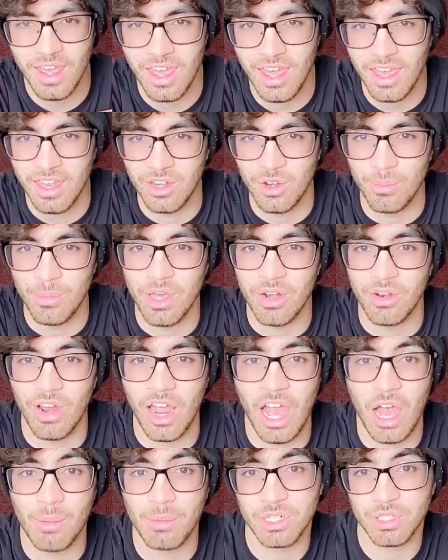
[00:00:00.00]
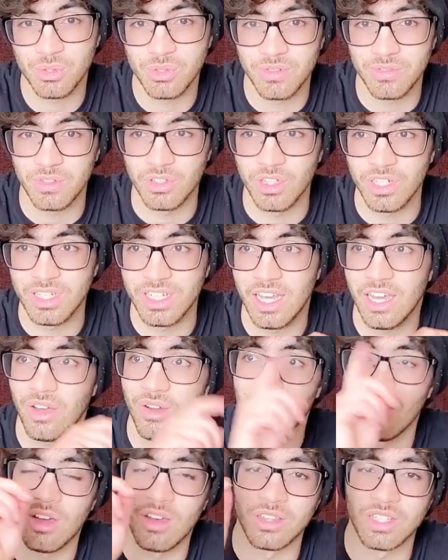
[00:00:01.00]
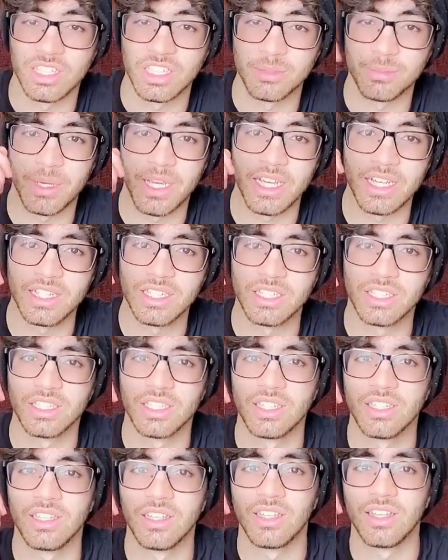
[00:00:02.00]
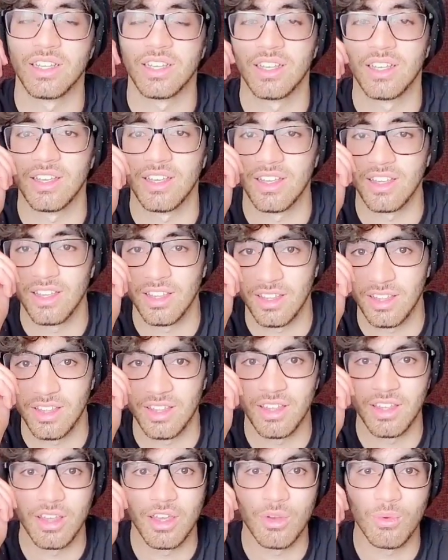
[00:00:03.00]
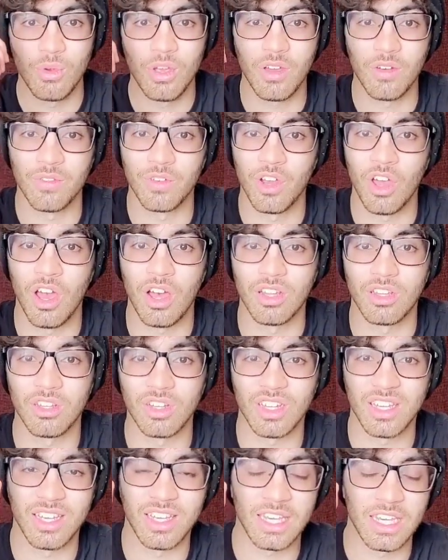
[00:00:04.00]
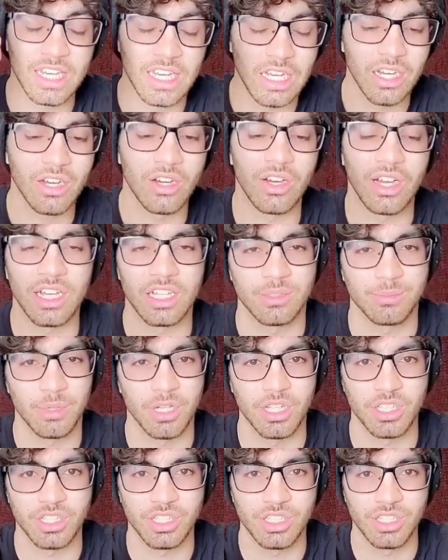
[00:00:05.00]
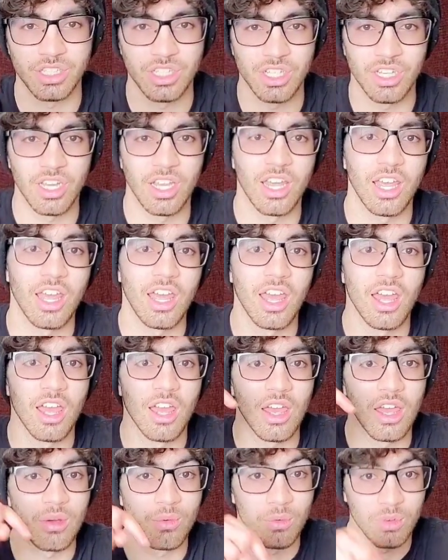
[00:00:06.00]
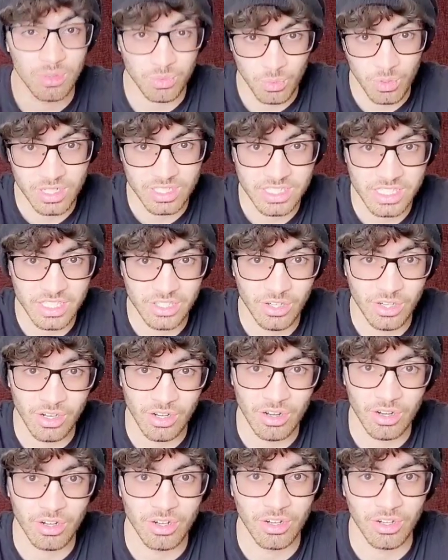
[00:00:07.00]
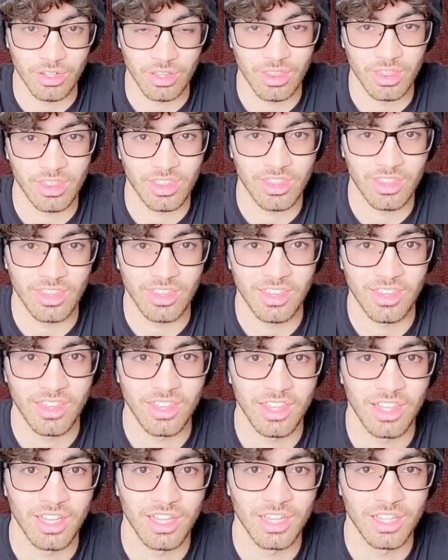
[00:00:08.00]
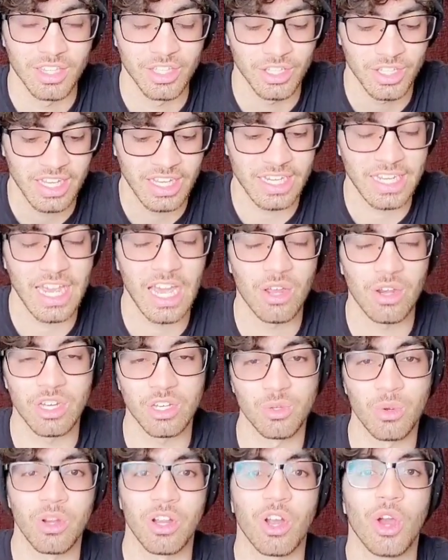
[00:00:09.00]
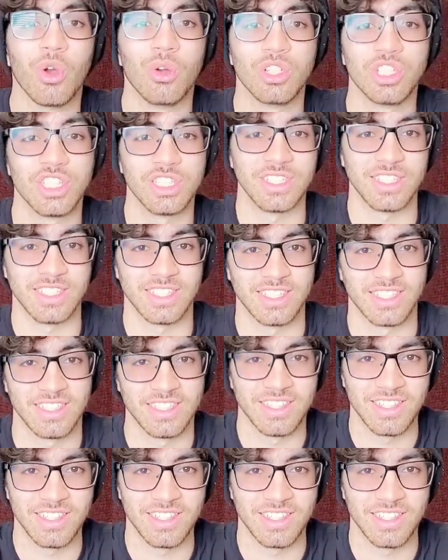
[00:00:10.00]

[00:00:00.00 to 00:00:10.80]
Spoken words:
no matter how much we've looked out on the space, we have not looked near as much with what's here on our Earth, looking down into our oceans.